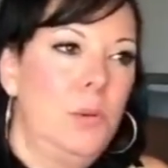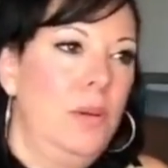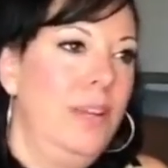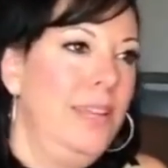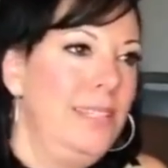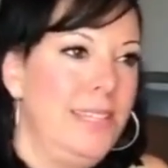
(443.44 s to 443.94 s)
So,
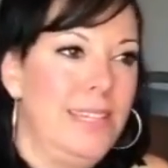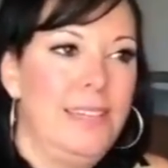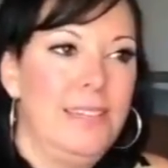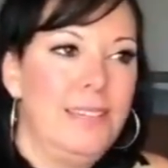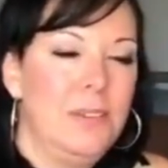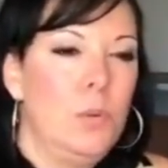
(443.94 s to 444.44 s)
what I
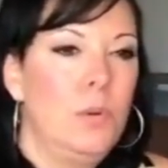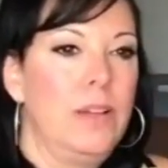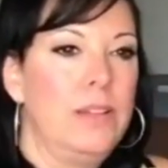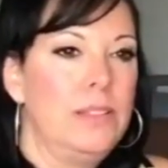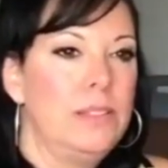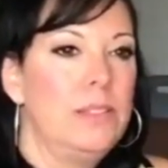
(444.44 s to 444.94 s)
did
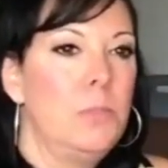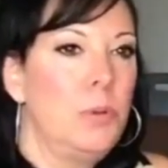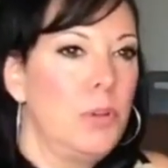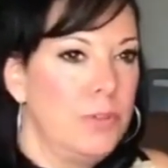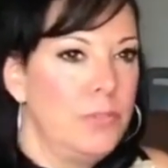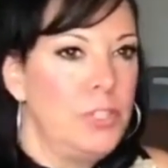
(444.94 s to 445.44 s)
was the
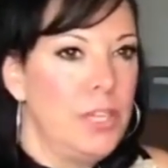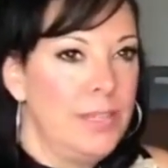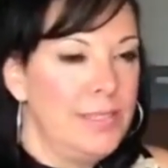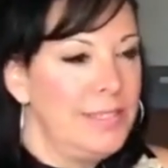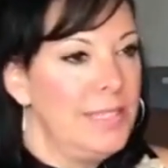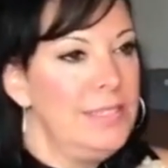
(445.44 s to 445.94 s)
book of
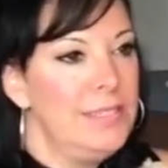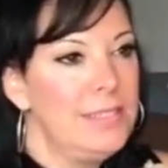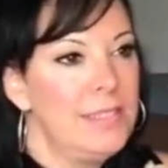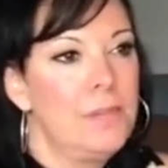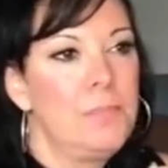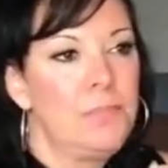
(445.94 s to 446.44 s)

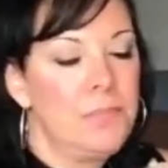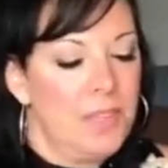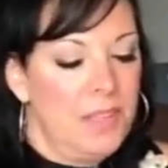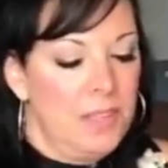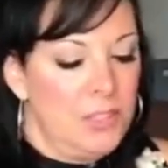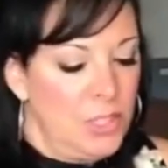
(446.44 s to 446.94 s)
Genesis,
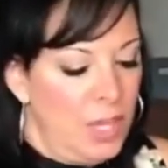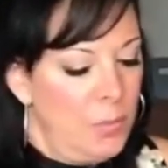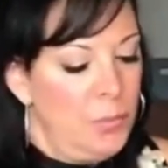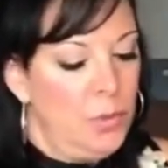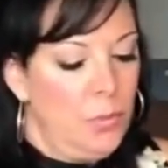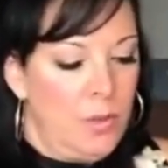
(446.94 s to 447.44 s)

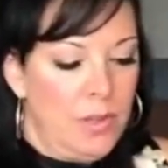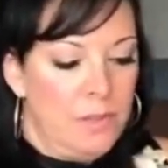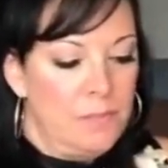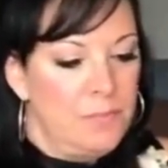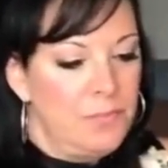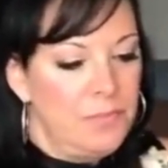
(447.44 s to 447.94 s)
chapter one.
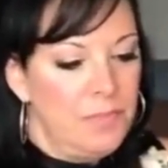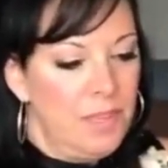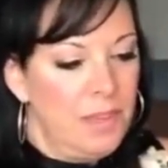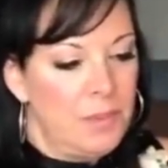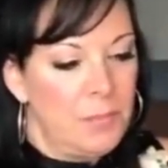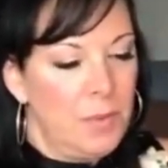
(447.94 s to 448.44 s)

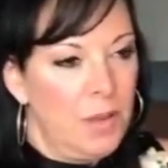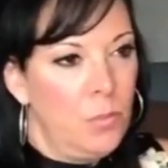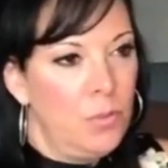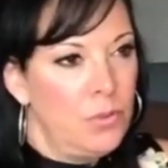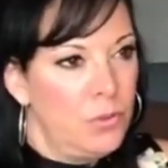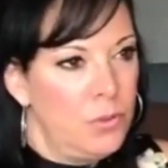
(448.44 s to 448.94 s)
Um,
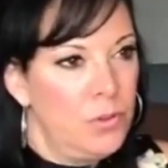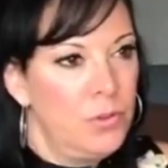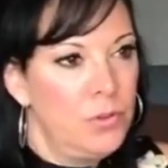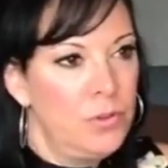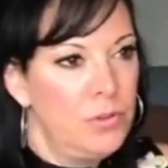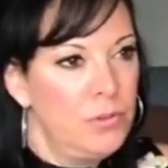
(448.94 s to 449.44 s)
I went
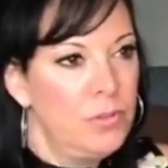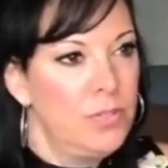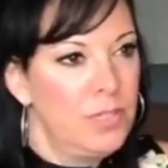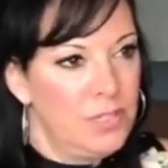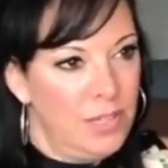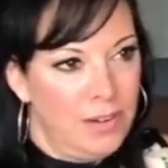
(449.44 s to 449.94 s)
through
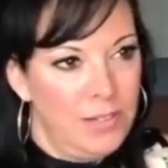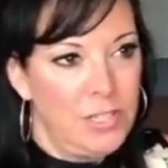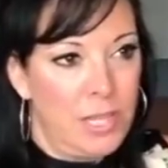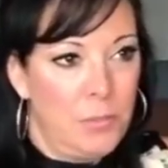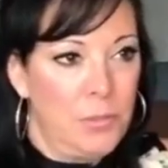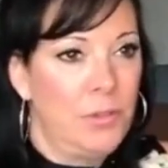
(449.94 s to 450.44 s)
the entire
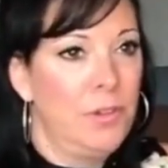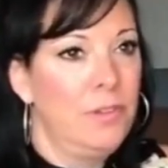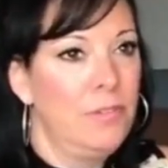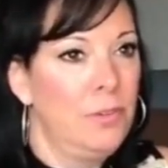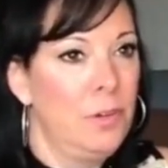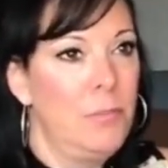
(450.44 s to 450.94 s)
chapter
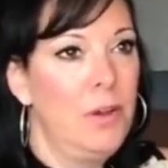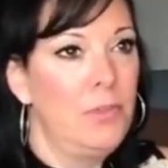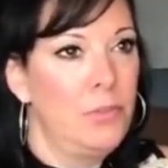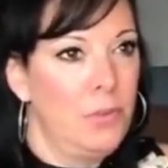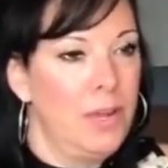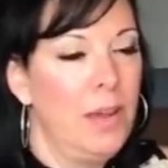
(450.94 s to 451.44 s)
for
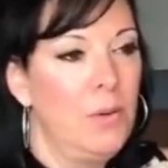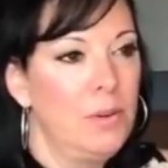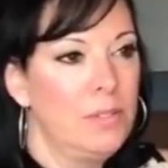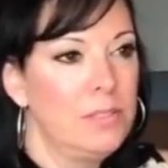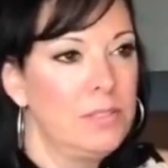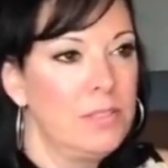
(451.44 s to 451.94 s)
about three
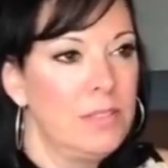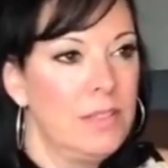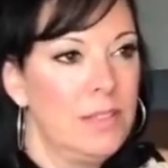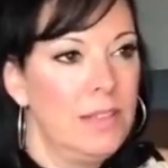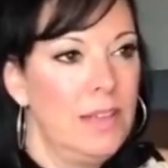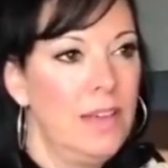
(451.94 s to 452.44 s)
hours
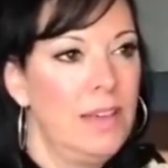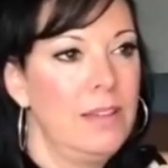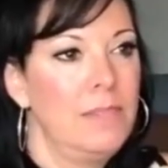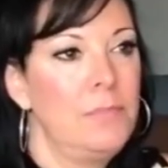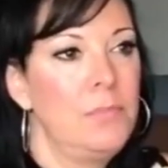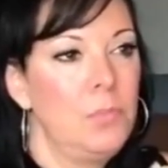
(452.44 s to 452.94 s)

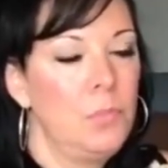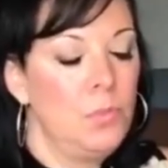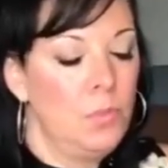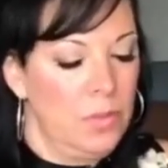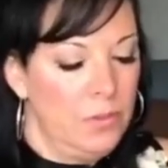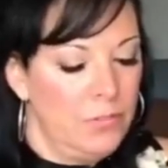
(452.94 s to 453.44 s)
and
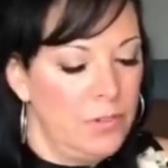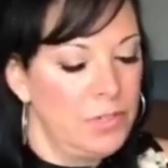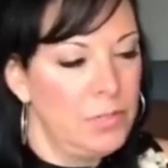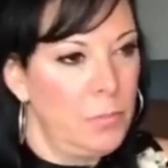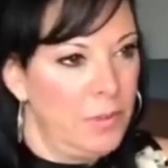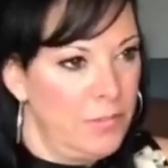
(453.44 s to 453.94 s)
went
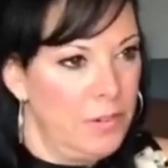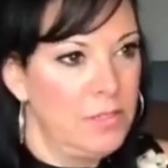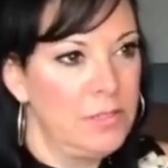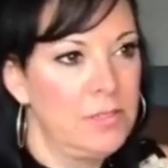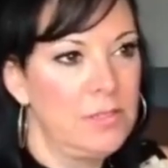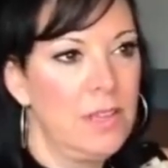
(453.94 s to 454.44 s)
verse by
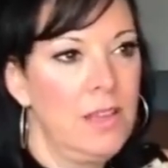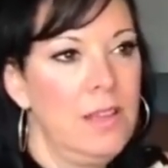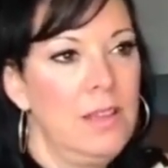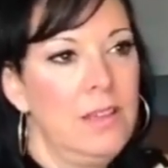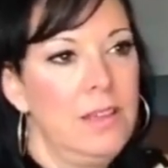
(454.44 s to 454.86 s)
verse